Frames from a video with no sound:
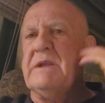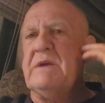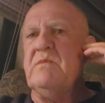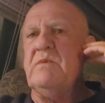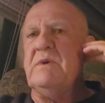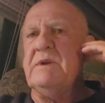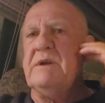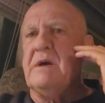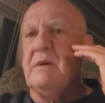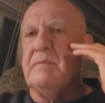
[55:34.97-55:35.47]
They
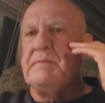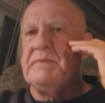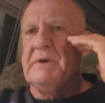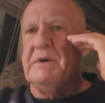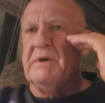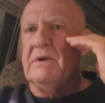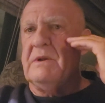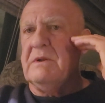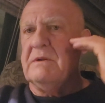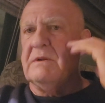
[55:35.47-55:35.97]
went
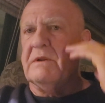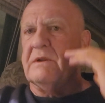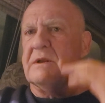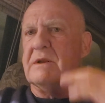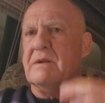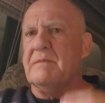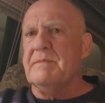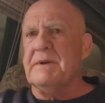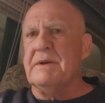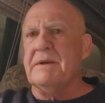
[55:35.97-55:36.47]
uphill a
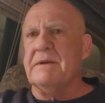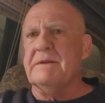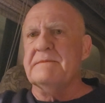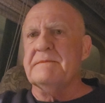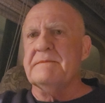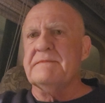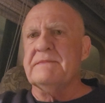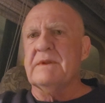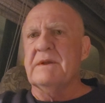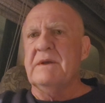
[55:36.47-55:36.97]
little bit,
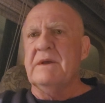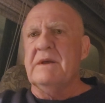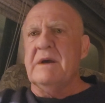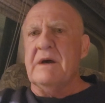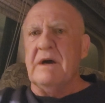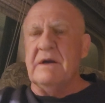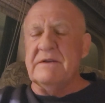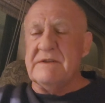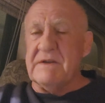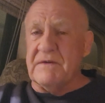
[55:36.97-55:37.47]

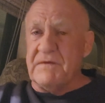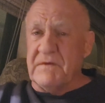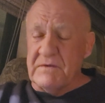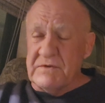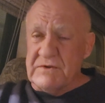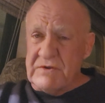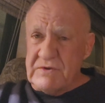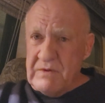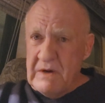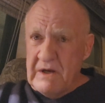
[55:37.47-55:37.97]
a
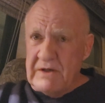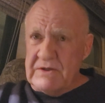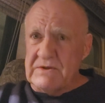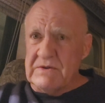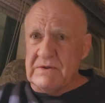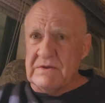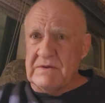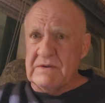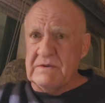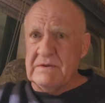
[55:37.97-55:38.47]
different
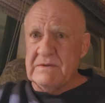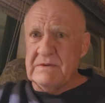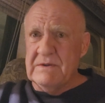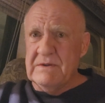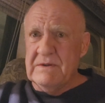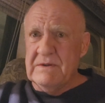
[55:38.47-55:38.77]
structure.